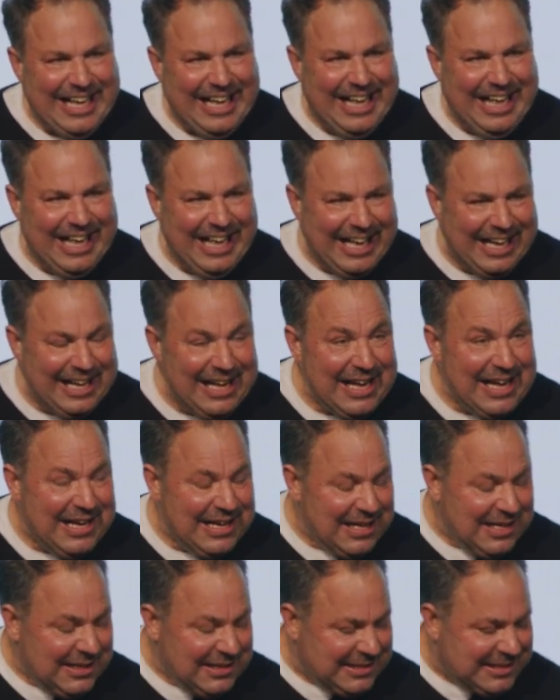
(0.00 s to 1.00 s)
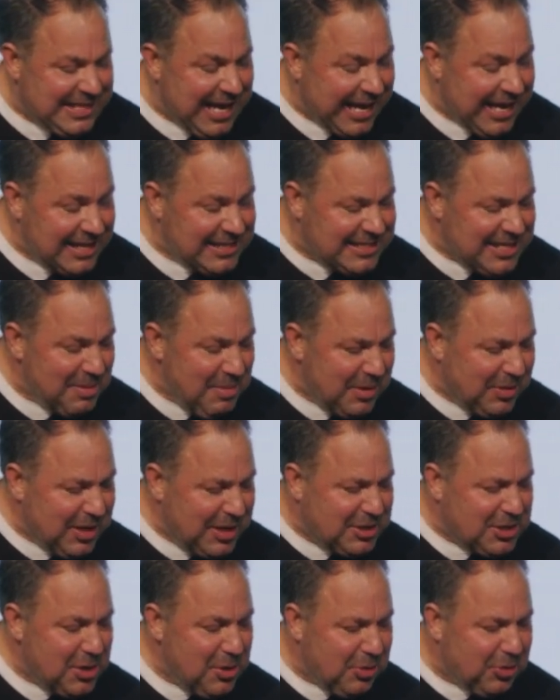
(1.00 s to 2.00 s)
2 Timothy
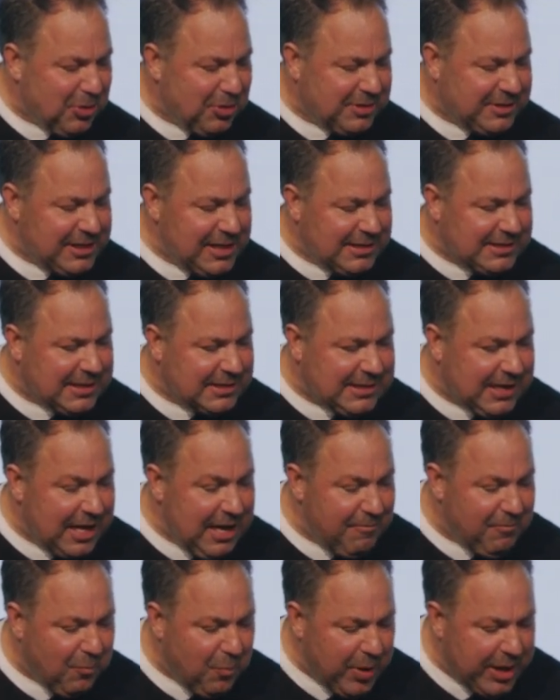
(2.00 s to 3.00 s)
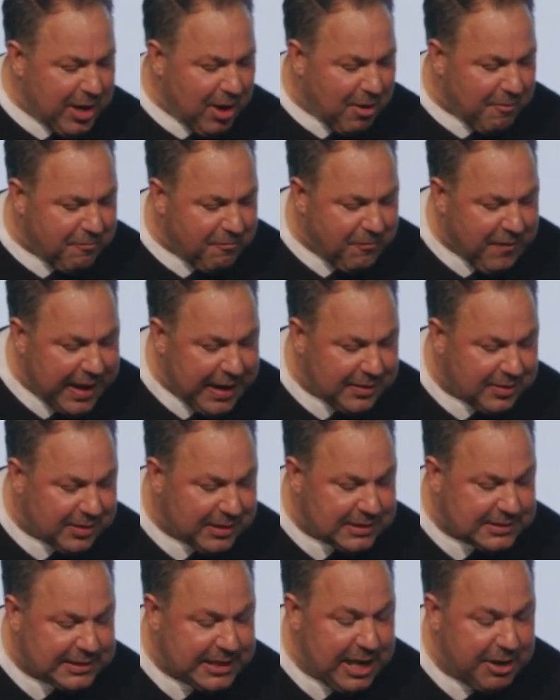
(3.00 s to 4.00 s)
2:13 says if we are
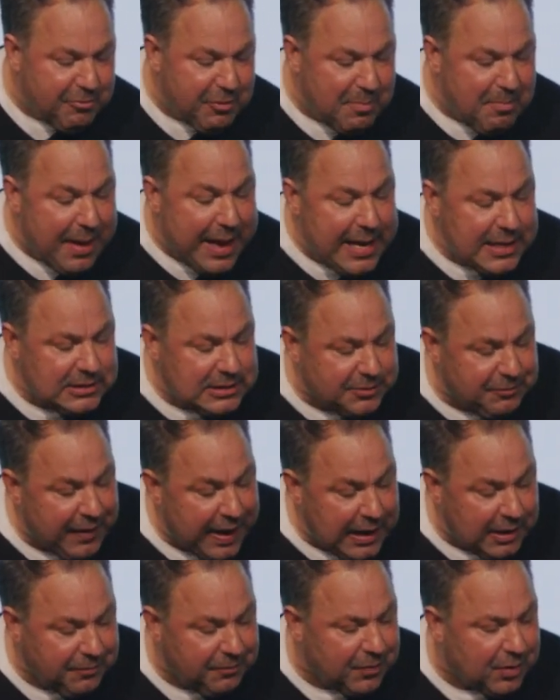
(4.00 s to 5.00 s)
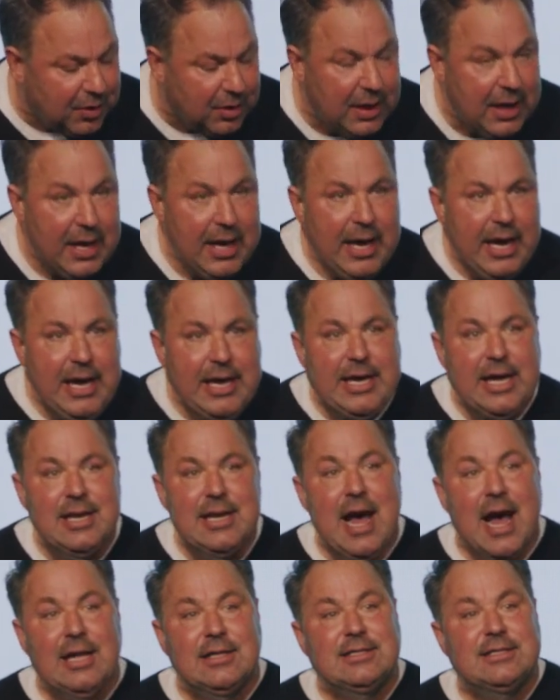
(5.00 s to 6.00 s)
faithless he remains faithful he
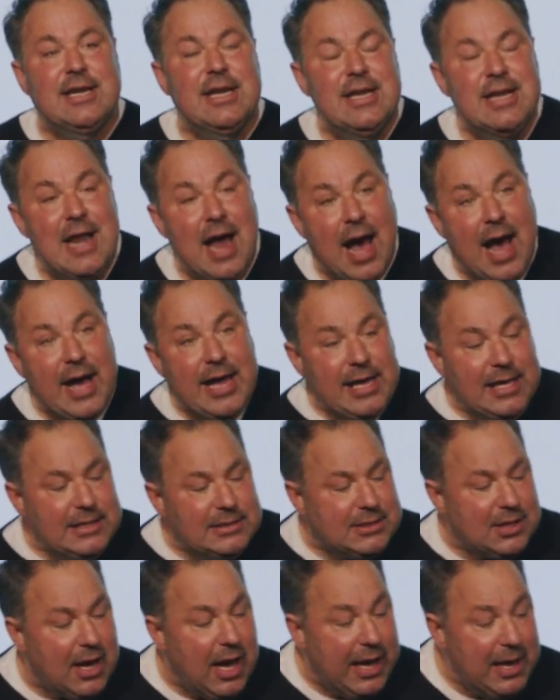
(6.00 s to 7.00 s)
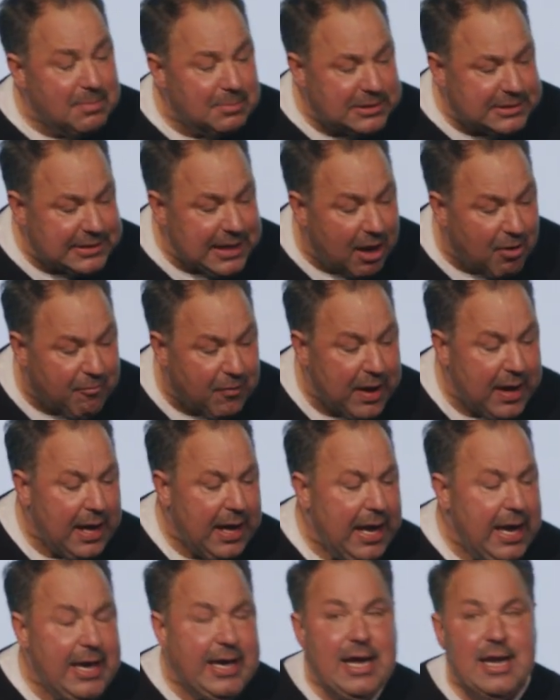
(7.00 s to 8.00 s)
cannot deny his himself
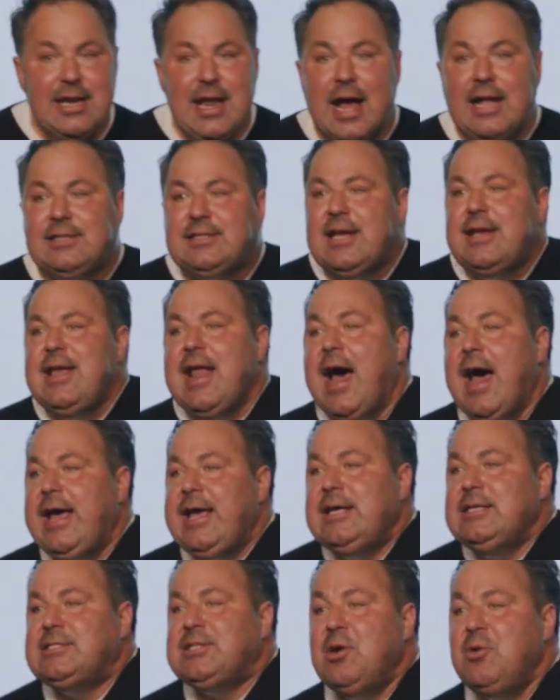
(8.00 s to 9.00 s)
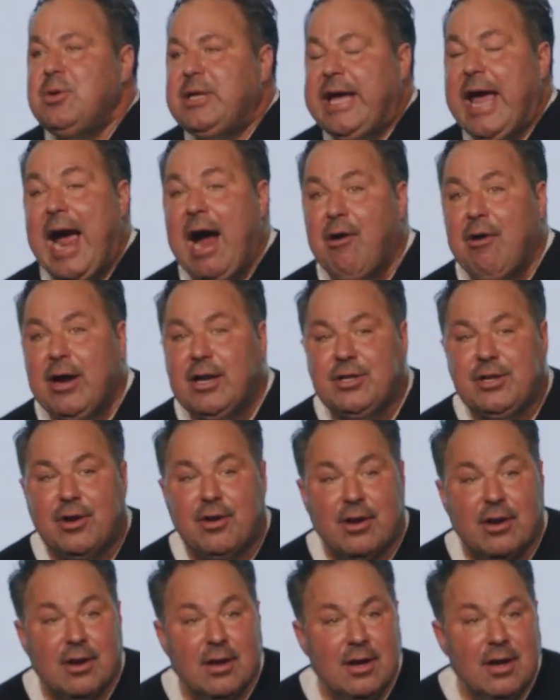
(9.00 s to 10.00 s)
he cannot deny his own
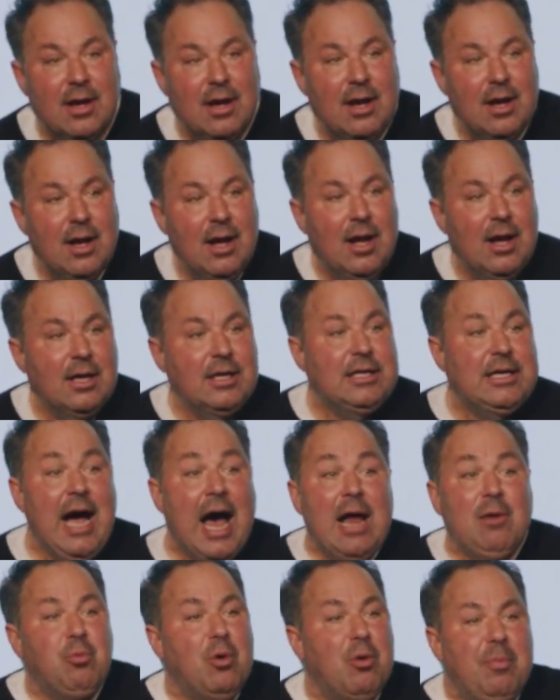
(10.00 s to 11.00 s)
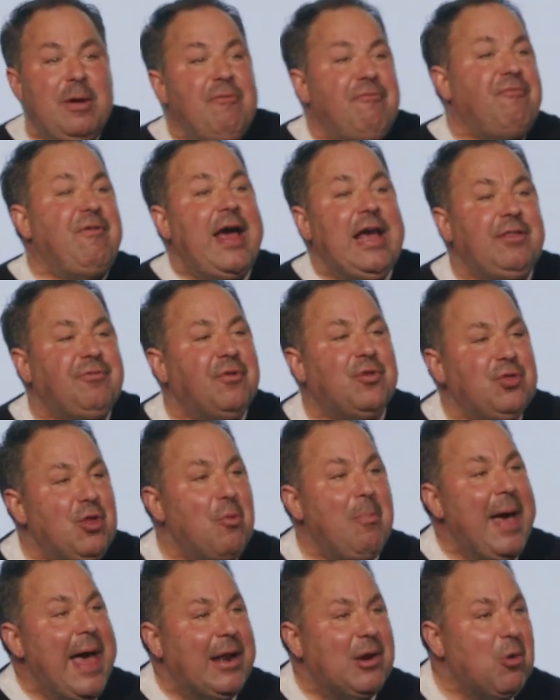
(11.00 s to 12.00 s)
character God will be faithful no
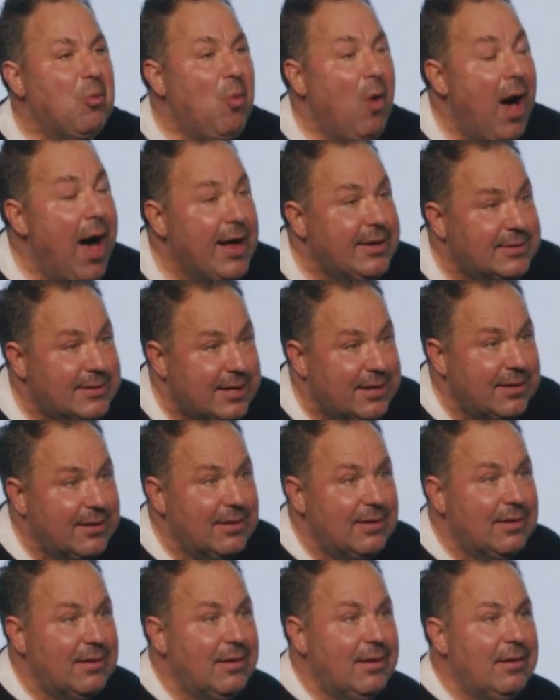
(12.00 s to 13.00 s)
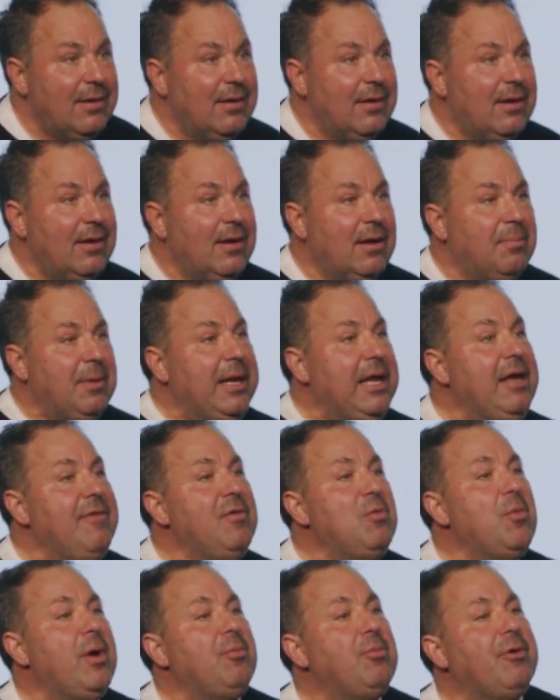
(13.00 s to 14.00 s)
matter what but even
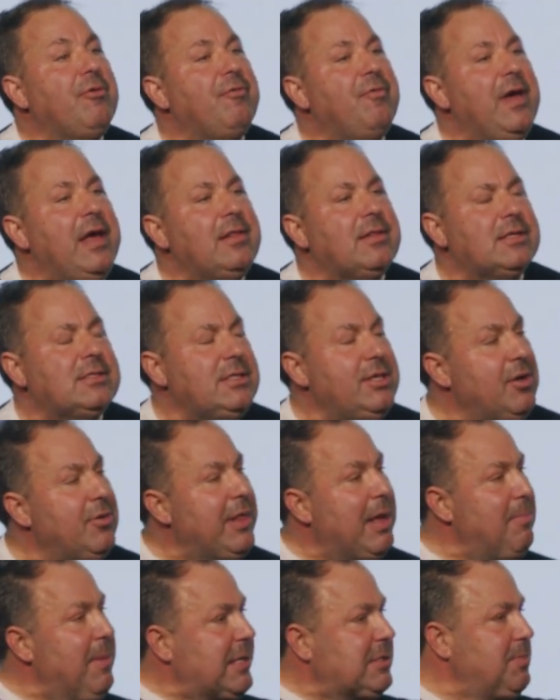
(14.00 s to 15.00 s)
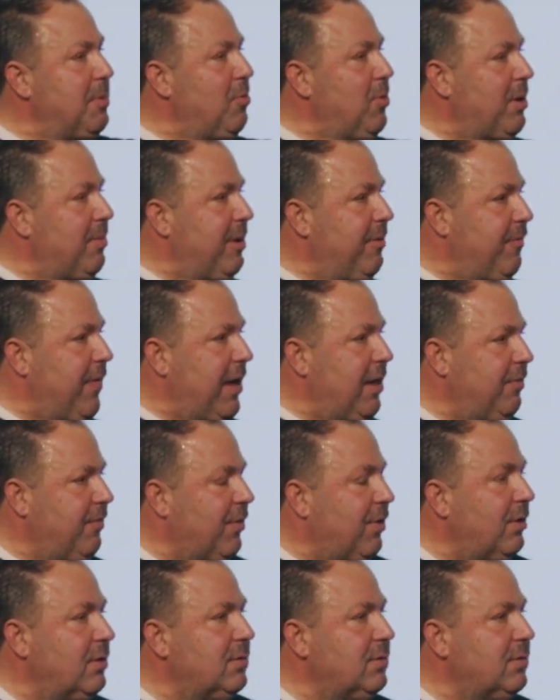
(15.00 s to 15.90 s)
when we're faithless you know that makes me want to be faithful